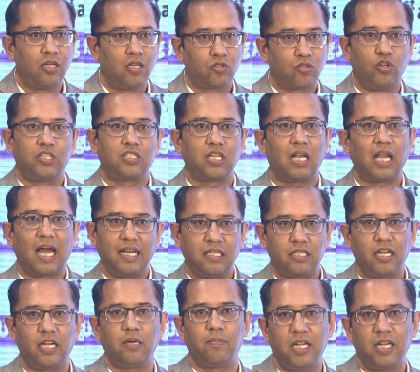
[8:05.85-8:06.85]
So it's a
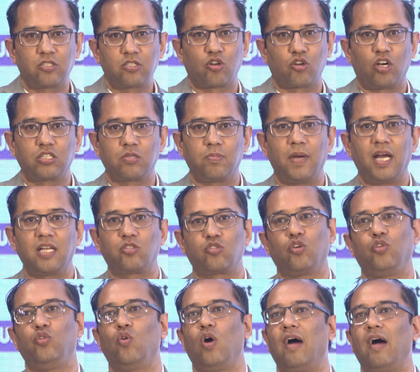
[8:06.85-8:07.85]
lysate-based crossmatch. So
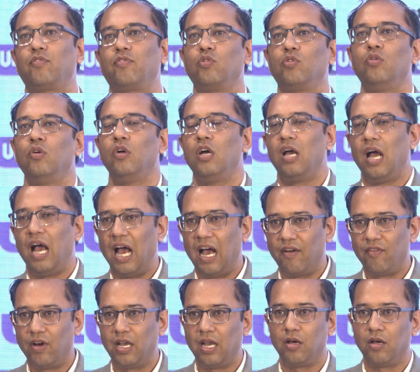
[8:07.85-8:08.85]
you have to have